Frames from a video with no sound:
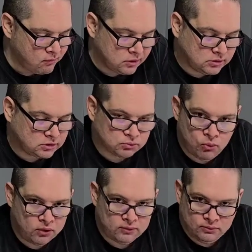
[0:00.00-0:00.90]
it's just
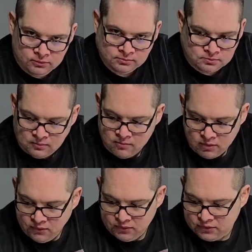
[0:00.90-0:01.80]
wonderful
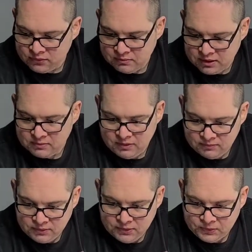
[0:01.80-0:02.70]
it just makes me
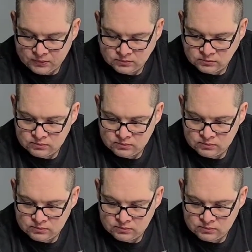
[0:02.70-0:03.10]
feel